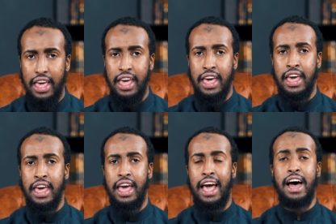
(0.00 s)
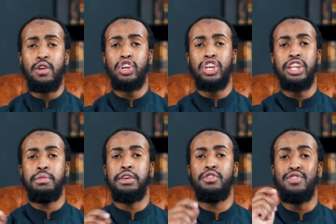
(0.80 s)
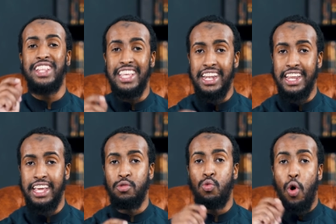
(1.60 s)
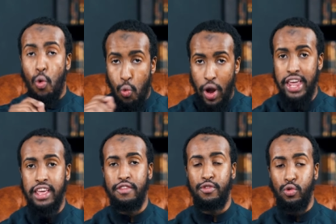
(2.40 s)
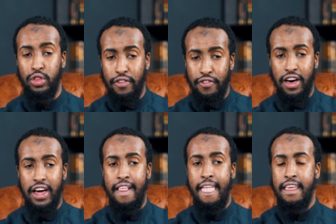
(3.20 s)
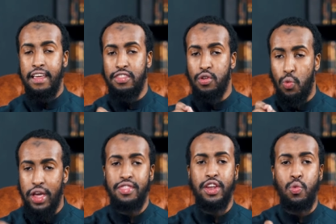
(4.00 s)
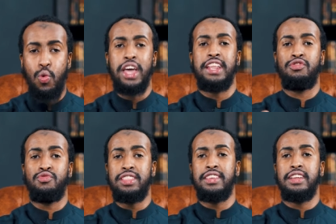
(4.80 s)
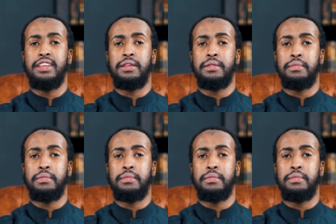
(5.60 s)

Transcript: uh, how should it be written, in what way. If you differ in the way that a word is written,